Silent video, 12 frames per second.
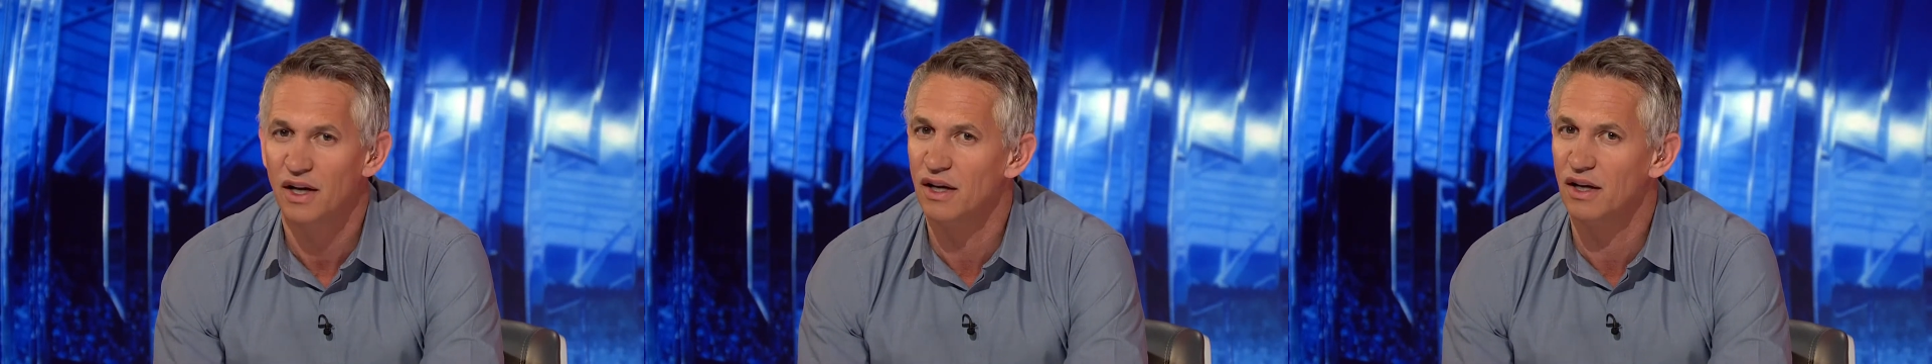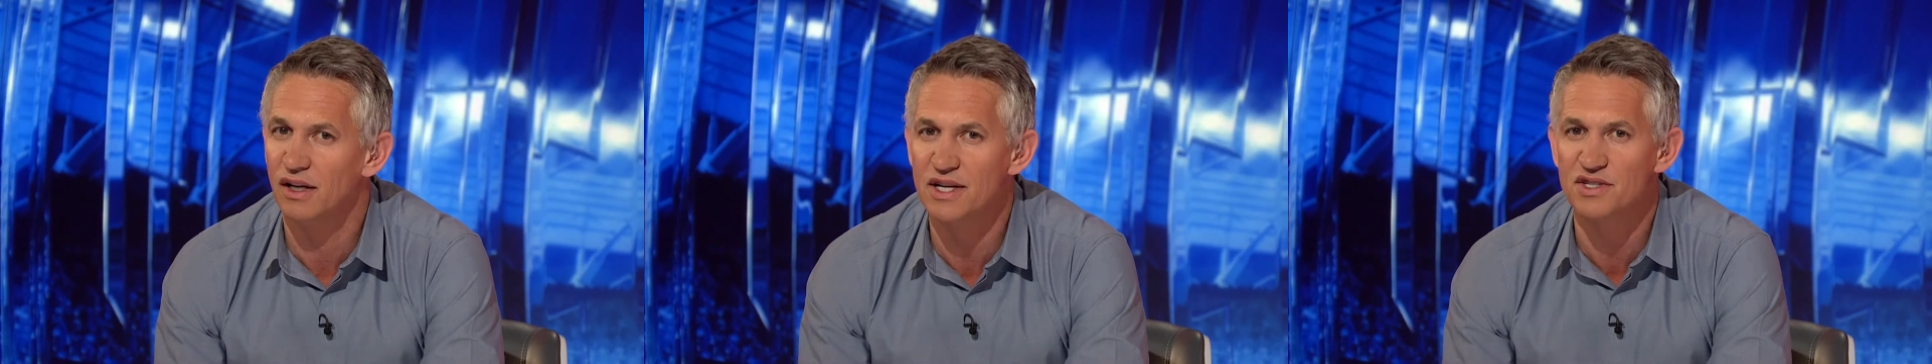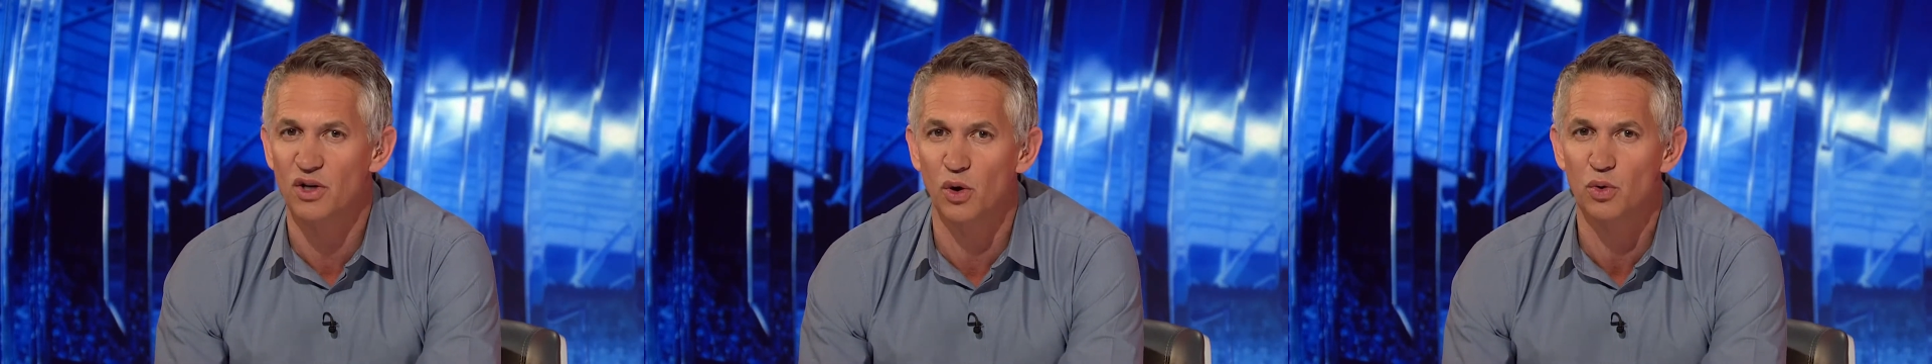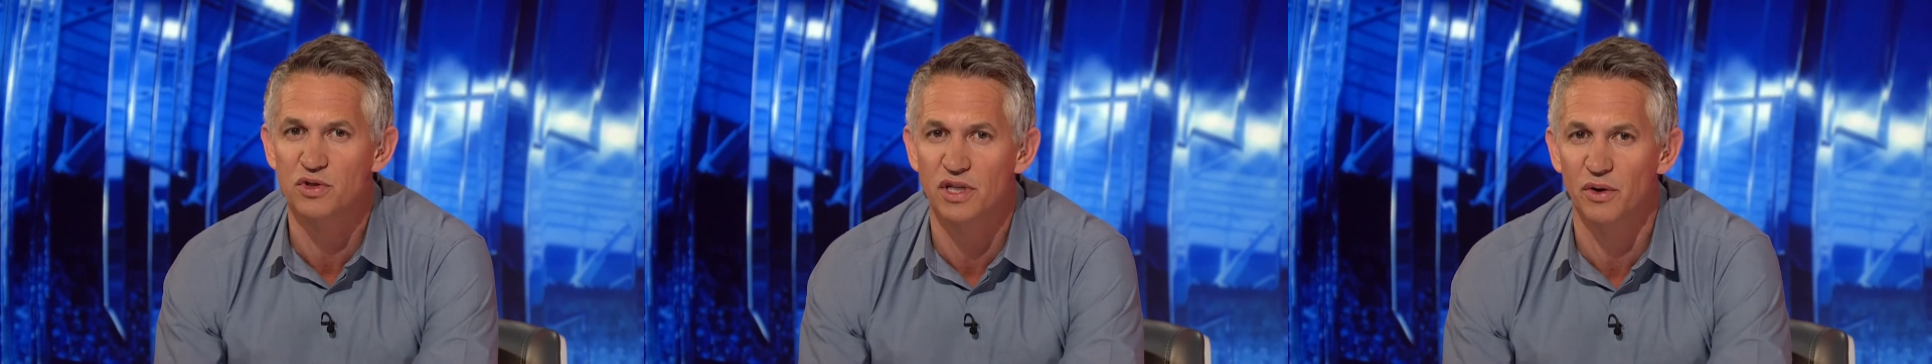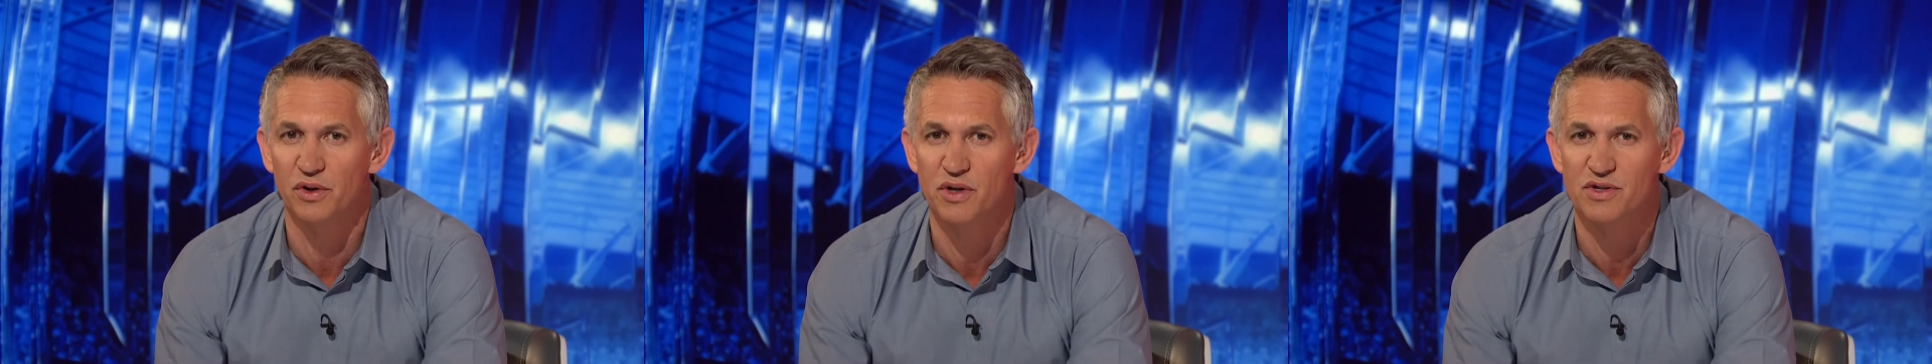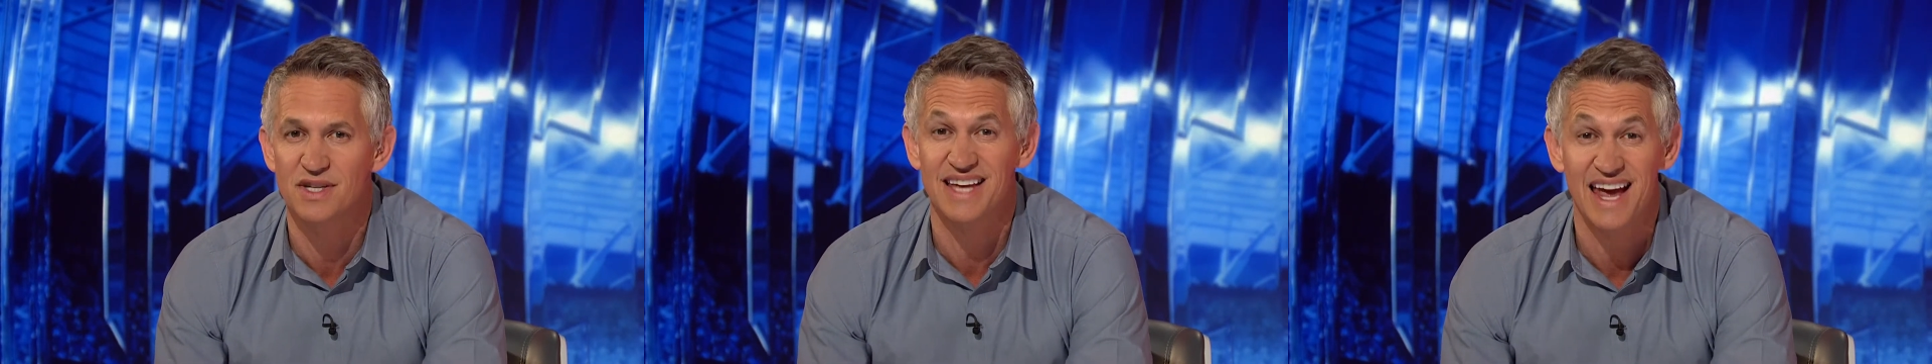Uh, Liz also
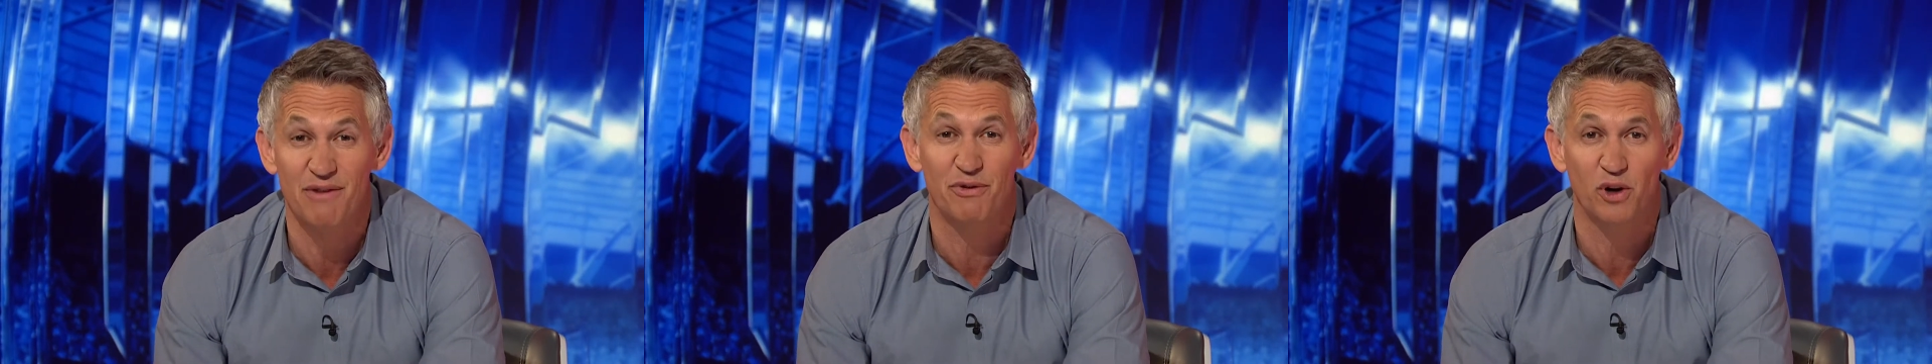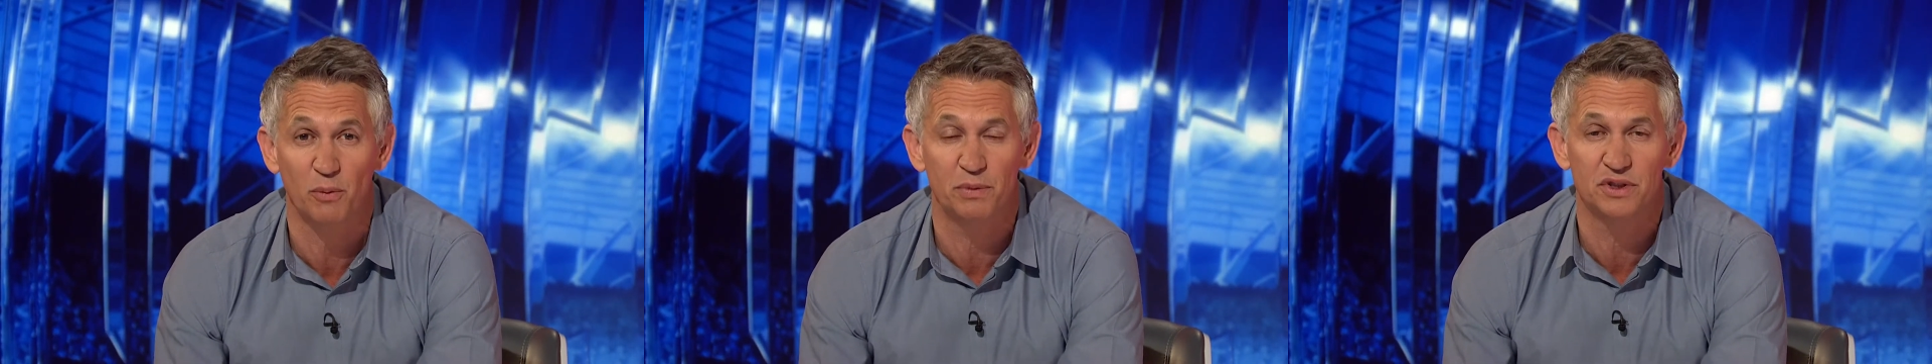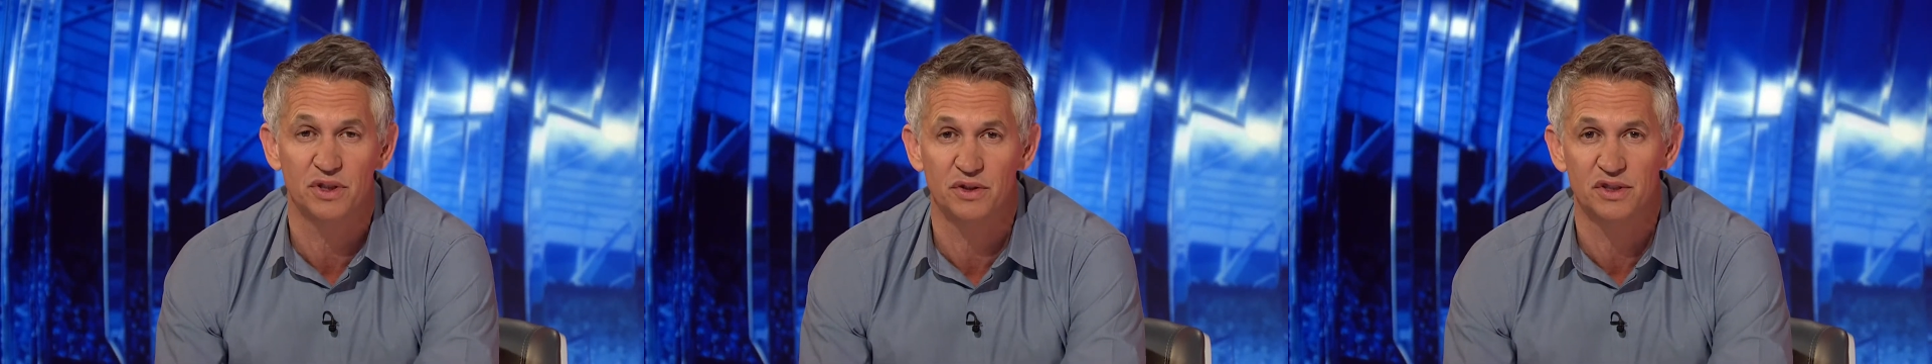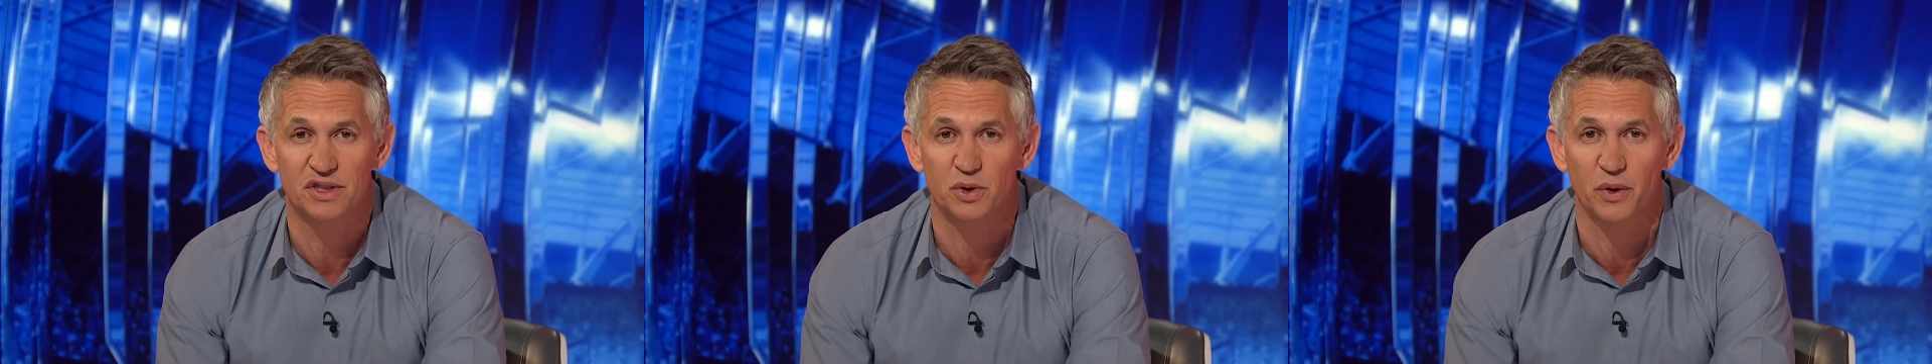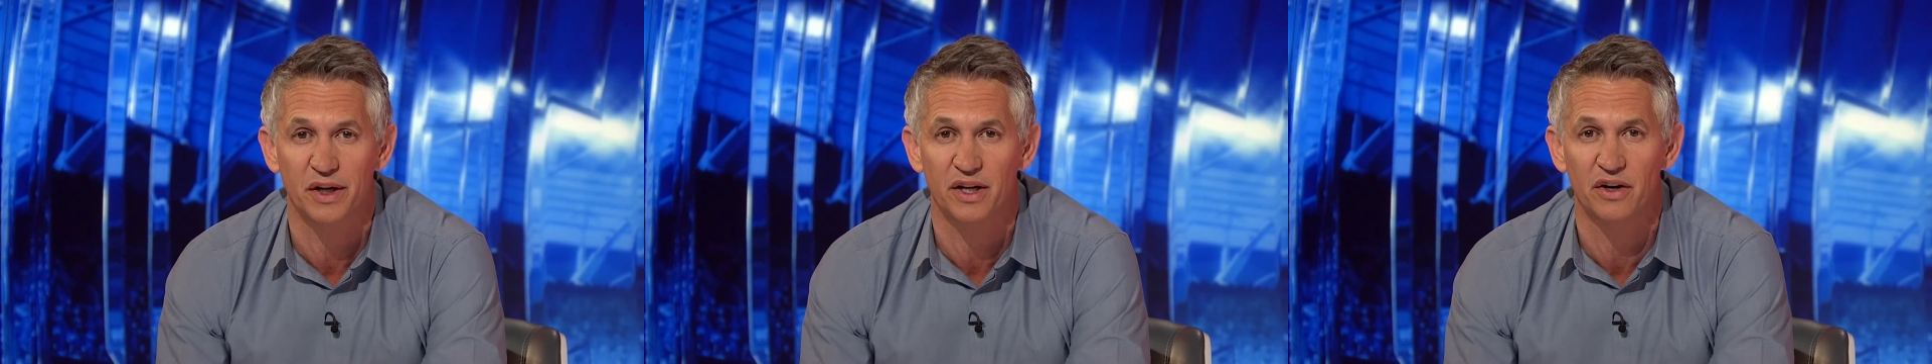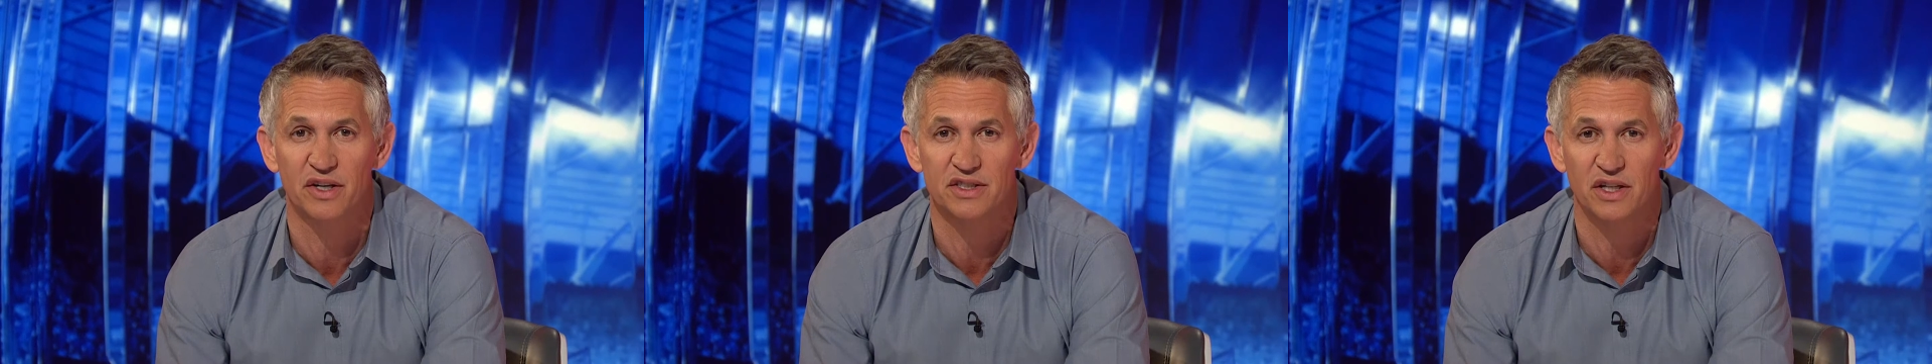uses every opportunity to
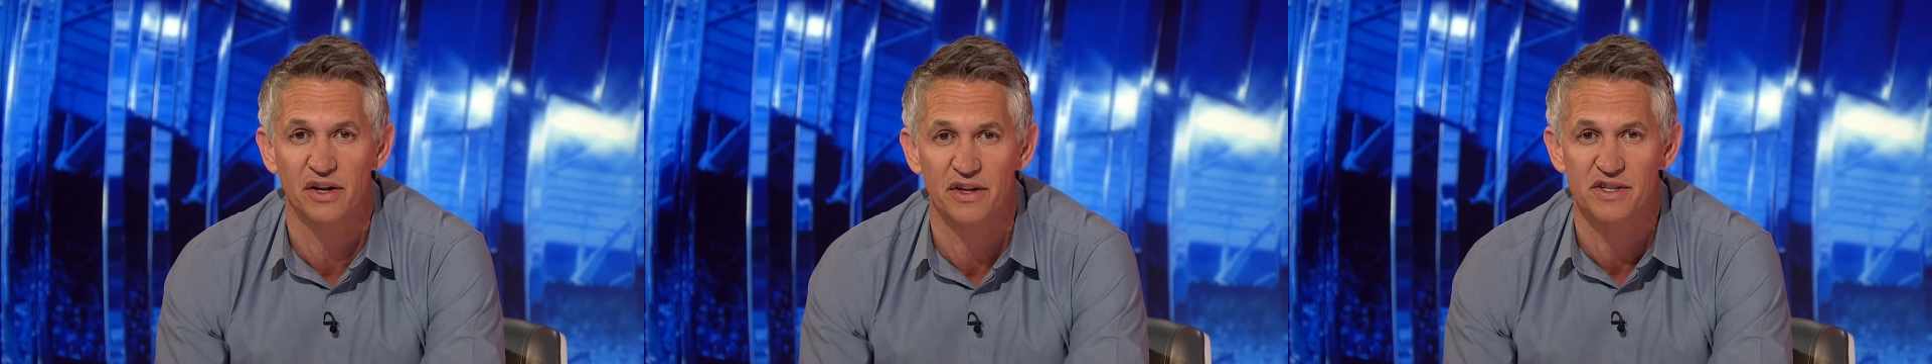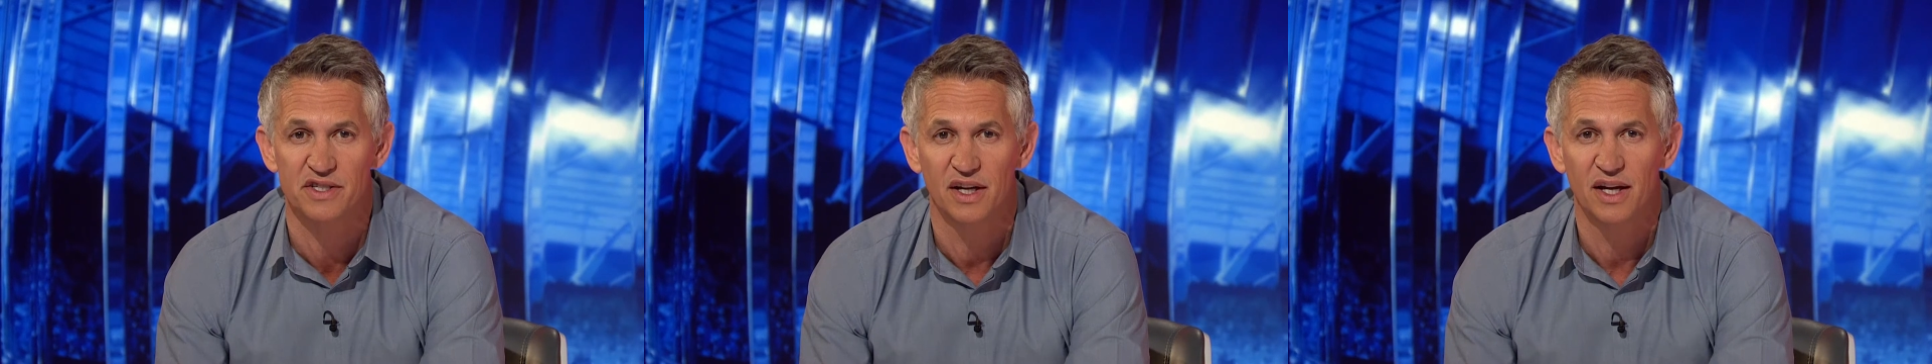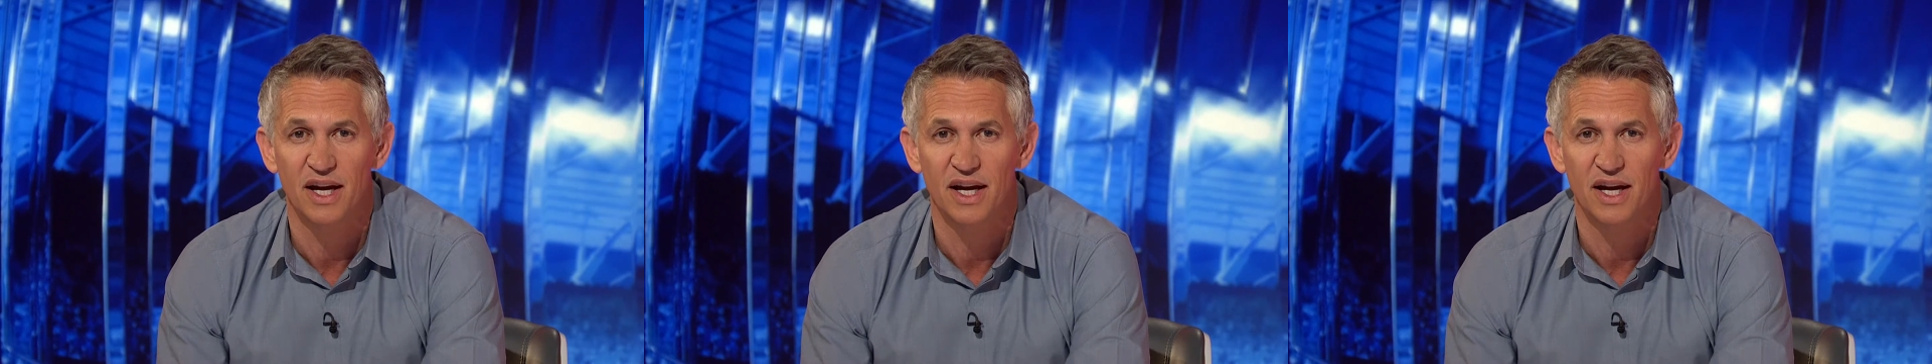encourage others